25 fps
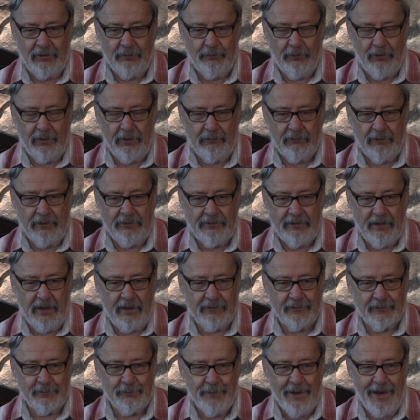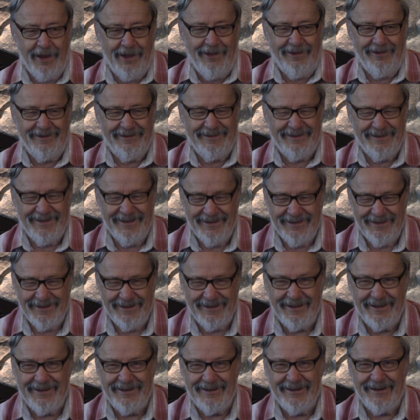boy, what's that smell
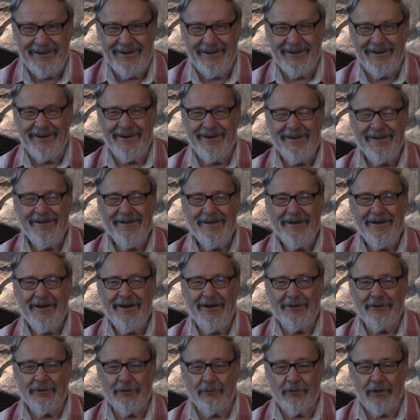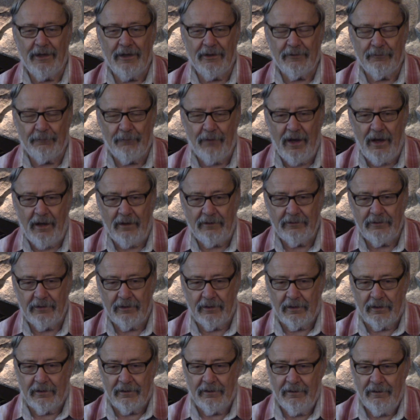in here? I said, well, it's fox
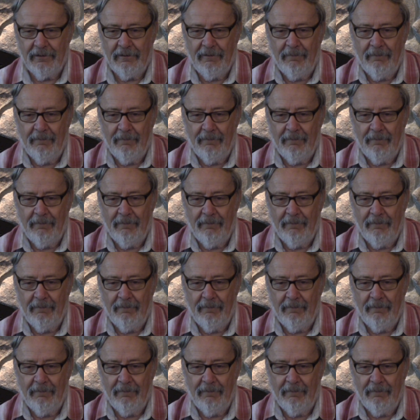urine.